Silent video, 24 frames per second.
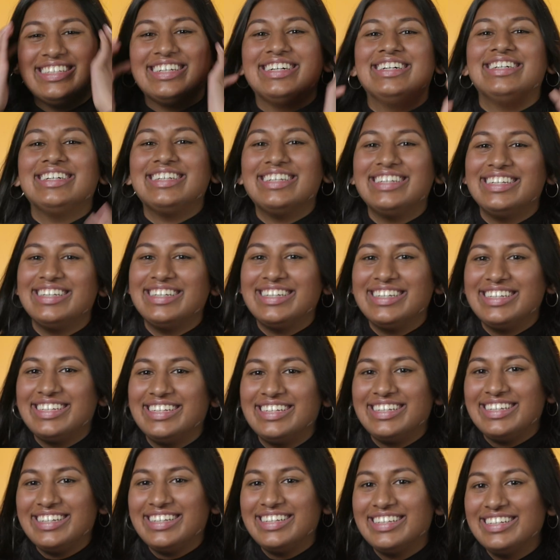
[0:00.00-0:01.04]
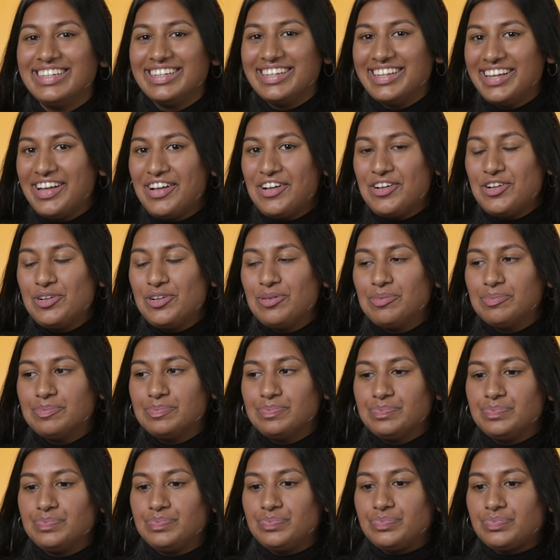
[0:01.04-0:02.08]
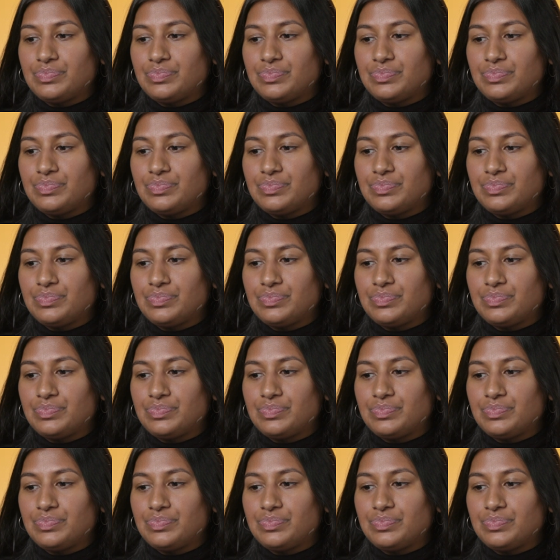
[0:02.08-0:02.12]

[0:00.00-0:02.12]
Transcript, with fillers: uh, this is similar. Mm-hmm.